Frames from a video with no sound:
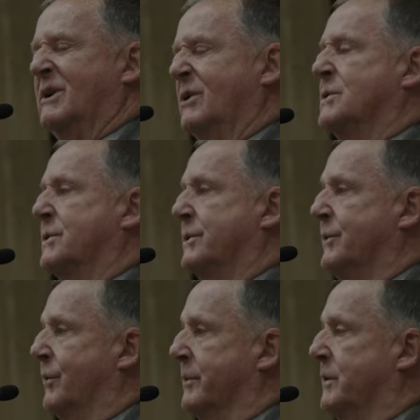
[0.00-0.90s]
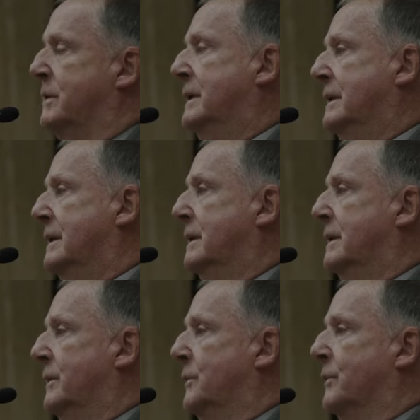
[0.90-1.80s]
closer to normal.
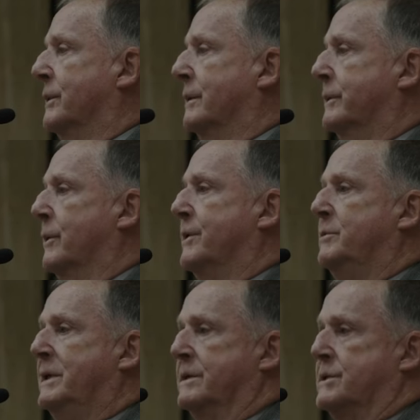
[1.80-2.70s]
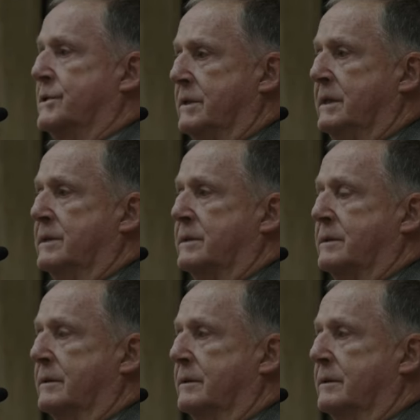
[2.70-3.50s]
We're going to be in the streets